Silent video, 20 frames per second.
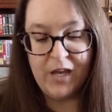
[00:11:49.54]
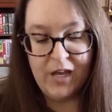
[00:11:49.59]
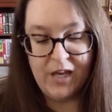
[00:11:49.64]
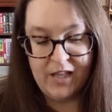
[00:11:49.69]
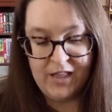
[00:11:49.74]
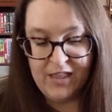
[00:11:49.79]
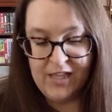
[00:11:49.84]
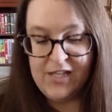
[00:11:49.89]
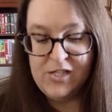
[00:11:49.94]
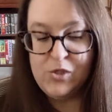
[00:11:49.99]

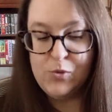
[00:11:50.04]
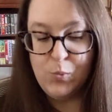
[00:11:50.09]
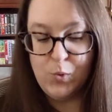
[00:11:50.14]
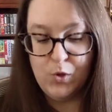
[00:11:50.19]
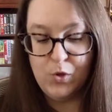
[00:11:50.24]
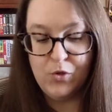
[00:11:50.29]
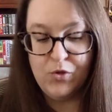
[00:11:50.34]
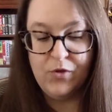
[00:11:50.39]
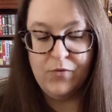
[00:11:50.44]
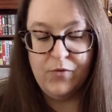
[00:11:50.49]
in this
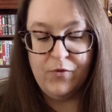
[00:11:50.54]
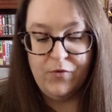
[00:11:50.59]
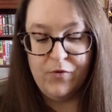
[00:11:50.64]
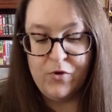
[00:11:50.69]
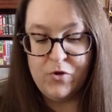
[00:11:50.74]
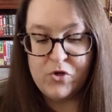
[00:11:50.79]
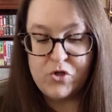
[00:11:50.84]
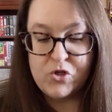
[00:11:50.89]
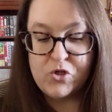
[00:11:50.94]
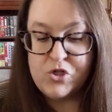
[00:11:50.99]
world of the
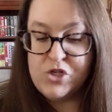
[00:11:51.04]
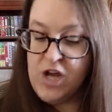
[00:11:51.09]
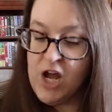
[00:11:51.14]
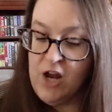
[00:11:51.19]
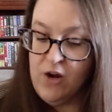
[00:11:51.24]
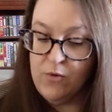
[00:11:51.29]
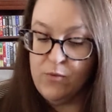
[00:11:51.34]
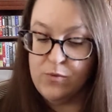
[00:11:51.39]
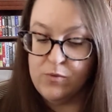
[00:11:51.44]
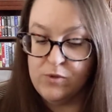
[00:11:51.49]
future,
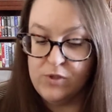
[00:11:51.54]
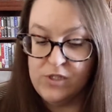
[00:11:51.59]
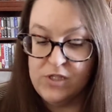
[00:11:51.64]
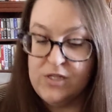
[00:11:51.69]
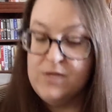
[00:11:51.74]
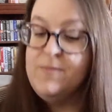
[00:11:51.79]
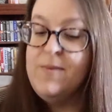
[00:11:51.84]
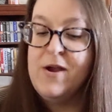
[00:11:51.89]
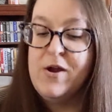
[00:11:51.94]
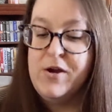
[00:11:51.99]
China rules
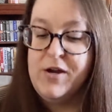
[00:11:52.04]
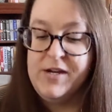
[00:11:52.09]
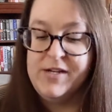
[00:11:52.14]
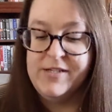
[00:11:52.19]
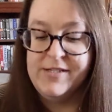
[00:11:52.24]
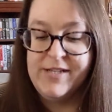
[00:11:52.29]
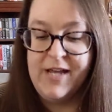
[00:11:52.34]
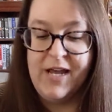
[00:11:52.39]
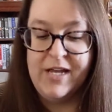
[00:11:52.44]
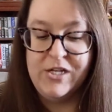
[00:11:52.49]
the
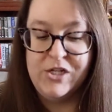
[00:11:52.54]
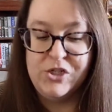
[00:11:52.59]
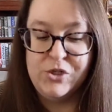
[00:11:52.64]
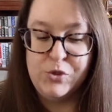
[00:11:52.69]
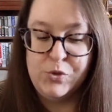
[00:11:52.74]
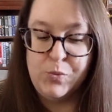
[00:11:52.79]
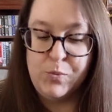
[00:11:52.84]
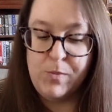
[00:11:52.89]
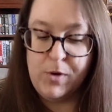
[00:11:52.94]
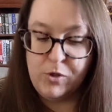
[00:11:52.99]
Americas, and
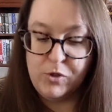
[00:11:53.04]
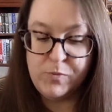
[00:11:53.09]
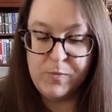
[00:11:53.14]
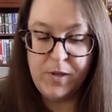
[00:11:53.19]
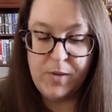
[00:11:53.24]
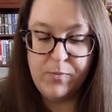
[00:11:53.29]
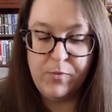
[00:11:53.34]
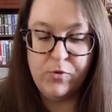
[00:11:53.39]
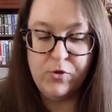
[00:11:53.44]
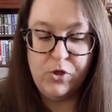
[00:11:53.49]
to most
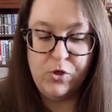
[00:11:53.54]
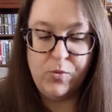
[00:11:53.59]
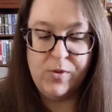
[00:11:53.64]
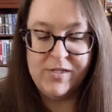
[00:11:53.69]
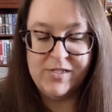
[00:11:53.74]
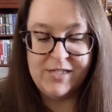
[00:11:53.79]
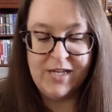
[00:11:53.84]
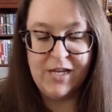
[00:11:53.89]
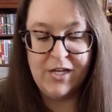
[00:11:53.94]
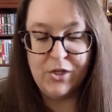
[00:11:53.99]
people,
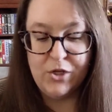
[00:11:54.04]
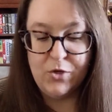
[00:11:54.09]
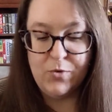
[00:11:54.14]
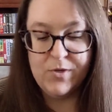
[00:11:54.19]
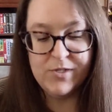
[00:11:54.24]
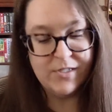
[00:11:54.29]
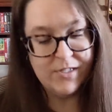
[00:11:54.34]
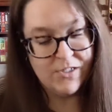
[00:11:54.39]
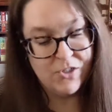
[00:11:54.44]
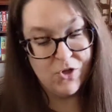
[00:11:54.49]
USA and
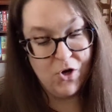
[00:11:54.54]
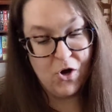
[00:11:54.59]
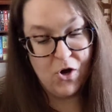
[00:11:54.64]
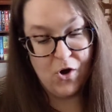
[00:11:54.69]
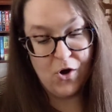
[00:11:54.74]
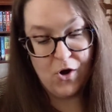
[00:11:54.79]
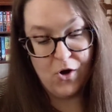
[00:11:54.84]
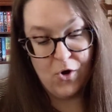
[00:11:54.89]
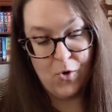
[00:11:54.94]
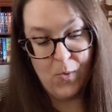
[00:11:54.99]
USSR
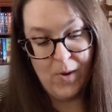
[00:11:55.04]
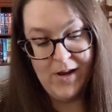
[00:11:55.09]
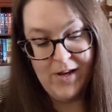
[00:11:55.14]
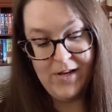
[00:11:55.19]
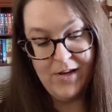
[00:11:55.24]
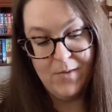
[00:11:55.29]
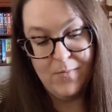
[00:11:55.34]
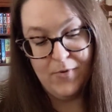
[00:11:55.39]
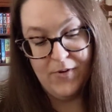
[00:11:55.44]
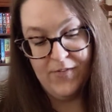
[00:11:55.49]
are
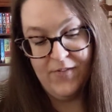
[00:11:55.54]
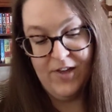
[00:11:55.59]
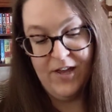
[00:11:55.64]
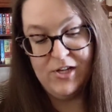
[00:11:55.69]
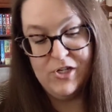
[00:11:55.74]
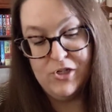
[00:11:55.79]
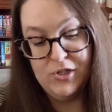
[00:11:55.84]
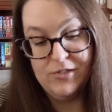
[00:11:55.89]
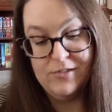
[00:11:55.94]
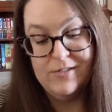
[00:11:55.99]
quaint
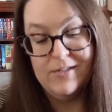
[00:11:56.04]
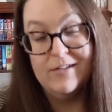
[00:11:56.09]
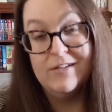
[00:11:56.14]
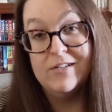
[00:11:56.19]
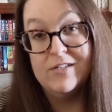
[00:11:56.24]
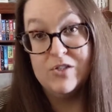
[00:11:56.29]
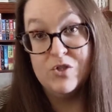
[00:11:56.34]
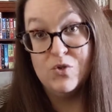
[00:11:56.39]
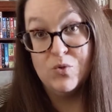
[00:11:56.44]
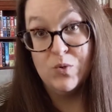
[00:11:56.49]
abbreviations in
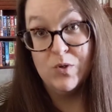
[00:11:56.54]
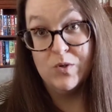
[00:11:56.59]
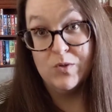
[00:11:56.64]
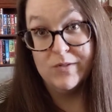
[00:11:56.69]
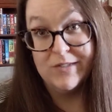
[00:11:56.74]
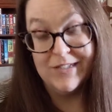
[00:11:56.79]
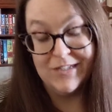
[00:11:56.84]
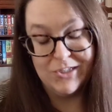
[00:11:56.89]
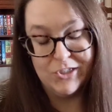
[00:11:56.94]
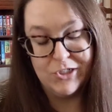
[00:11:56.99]
historical
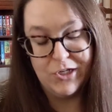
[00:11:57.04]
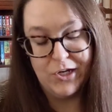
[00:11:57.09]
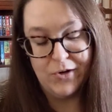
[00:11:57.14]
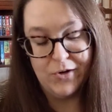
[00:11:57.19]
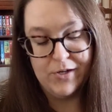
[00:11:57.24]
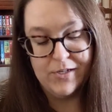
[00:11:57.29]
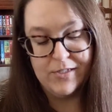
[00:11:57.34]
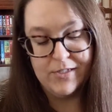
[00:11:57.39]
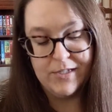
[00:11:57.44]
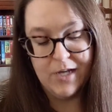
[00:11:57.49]

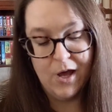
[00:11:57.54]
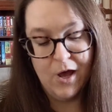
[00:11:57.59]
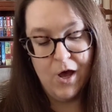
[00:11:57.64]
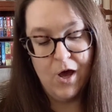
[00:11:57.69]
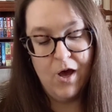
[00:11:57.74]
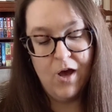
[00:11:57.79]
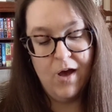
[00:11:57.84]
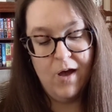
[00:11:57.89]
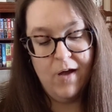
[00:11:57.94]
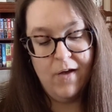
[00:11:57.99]
dictionaries.
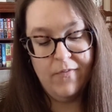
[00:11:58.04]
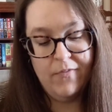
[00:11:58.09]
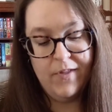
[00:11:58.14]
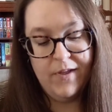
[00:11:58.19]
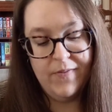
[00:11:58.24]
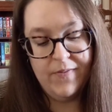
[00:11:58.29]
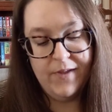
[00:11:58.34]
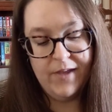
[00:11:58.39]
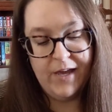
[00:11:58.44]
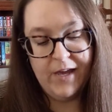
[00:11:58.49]

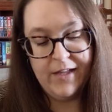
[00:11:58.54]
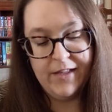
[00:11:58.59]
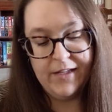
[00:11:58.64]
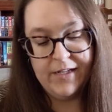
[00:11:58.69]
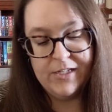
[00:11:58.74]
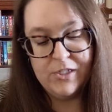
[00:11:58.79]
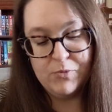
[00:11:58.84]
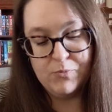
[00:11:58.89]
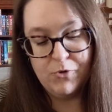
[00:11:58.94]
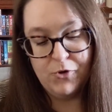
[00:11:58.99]
Then the
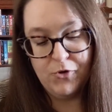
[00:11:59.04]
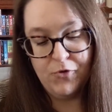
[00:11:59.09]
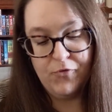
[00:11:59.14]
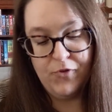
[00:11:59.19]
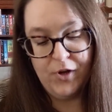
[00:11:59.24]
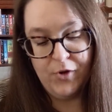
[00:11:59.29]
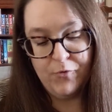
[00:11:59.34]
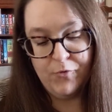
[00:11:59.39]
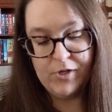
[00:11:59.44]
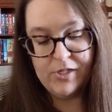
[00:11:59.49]
aliens prove
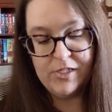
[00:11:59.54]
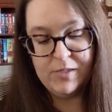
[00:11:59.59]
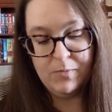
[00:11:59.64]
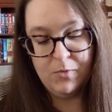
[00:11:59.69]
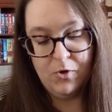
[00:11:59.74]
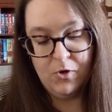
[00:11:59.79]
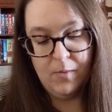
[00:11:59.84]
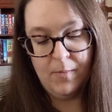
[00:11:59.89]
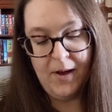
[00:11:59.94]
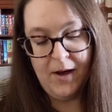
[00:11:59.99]

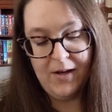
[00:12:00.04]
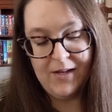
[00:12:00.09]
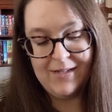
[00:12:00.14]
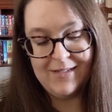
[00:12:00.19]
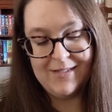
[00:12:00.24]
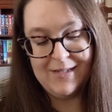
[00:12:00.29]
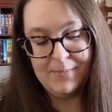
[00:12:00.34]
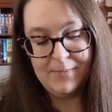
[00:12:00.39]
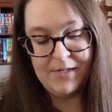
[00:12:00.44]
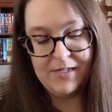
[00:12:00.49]
unreasonable about
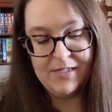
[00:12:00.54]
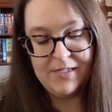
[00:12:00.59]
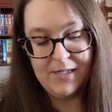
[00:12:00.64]
accepting